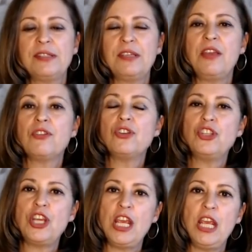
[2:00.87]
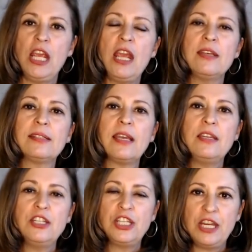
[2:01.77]
energy is
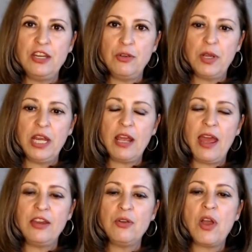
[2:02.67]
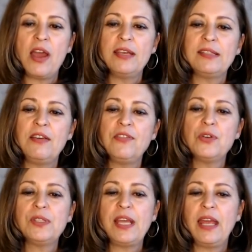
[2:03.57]
continuing. And you guys, if you're
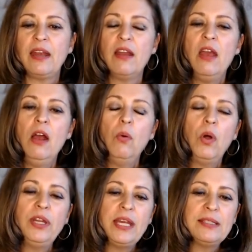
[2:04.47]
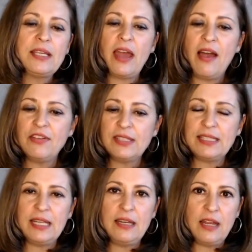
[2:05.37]
saying, well, Nancy, I haven't
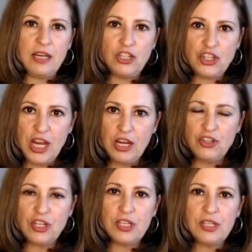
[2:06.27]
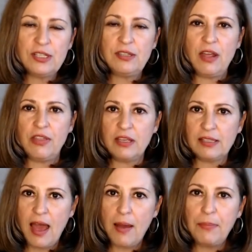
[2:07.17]
seen any changes, nothing's
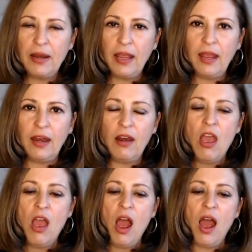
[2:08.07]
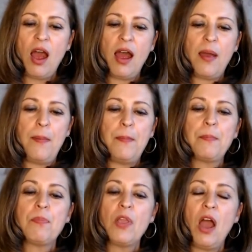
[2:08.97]
happening. Um,
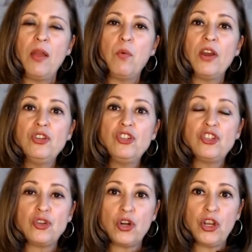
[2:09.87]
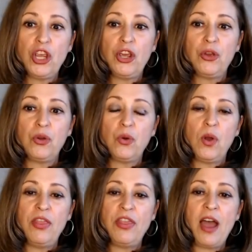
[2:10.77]
I want to assure you
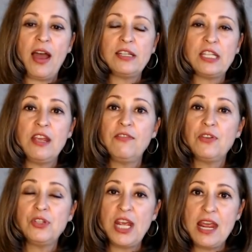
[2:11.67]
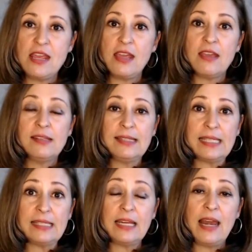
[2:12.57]
that if you're taking
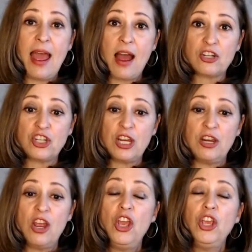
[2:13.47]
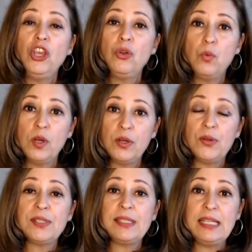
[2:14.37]
consistent action, you
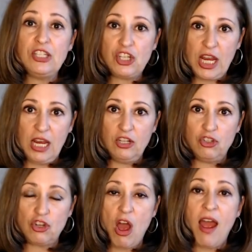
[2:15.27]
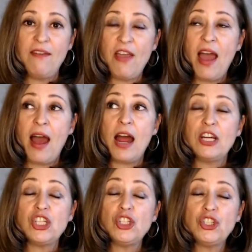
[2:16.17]
will see change. I've
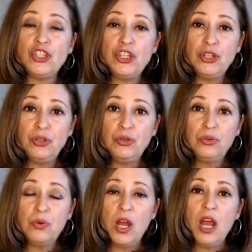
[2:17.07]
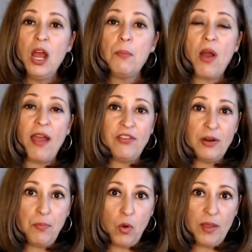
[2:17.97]
had two private
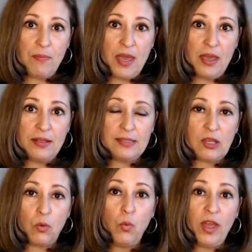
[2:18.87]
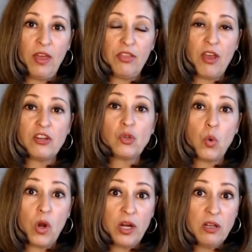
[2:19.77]
appointments with
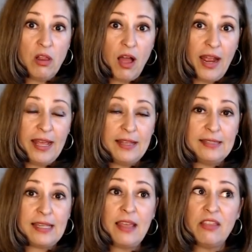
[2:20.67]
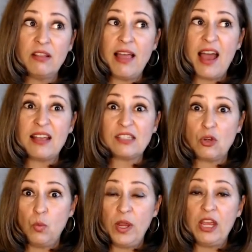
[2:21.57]
Taurean clients in the last
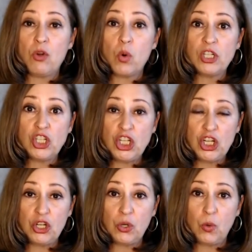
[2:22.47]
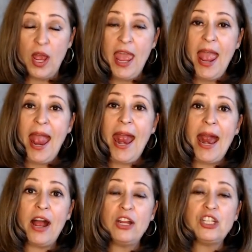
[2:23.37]
week or two,
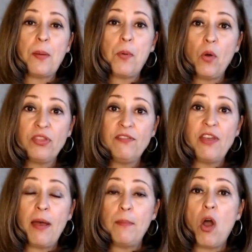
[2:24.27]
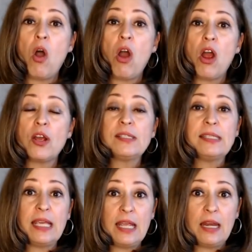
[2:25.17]
and both of them are
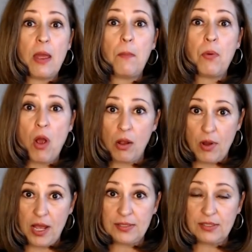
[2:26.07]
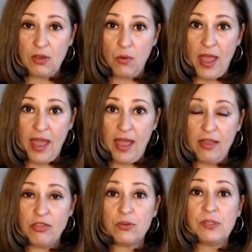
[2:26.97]
seeing progress,
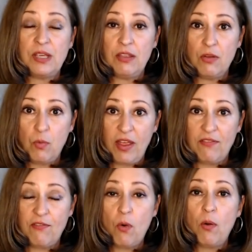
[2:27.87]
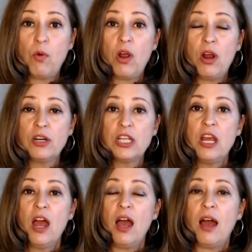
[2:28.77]
okay? They're seeing the way forward.
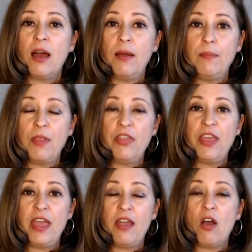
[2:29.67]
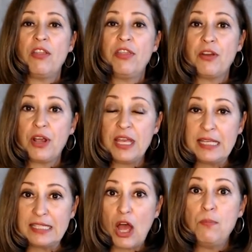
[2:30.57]
Um, they uh, There
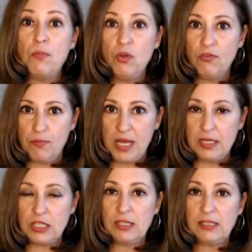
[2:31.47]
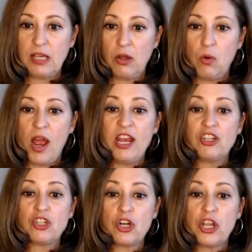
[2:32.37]
is movement. So I
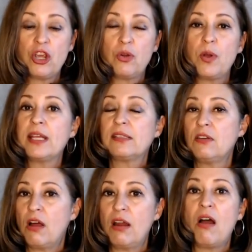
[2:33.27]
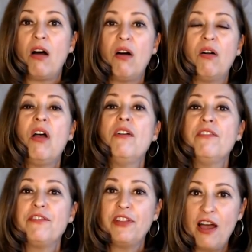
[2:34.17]
assure you it's not all
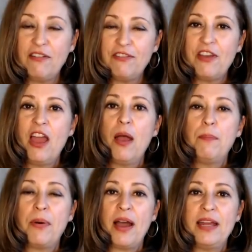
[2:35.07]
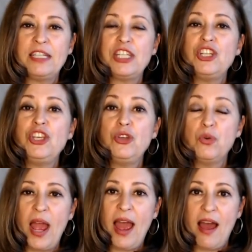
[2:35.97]
fluff, but
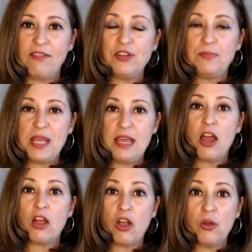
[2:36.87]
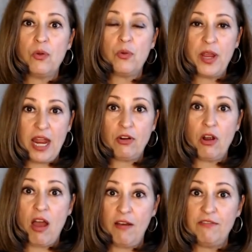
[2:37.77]
you have to be a
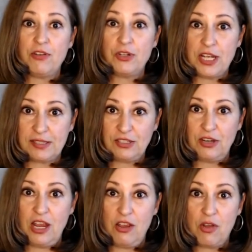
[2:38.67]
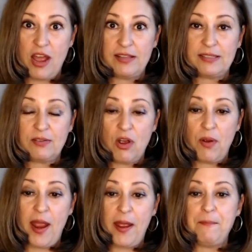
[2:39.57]
co-creator of your destiny, you guys, all
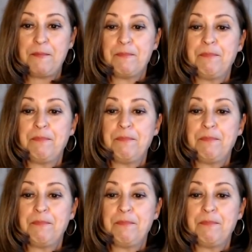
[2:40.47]
right?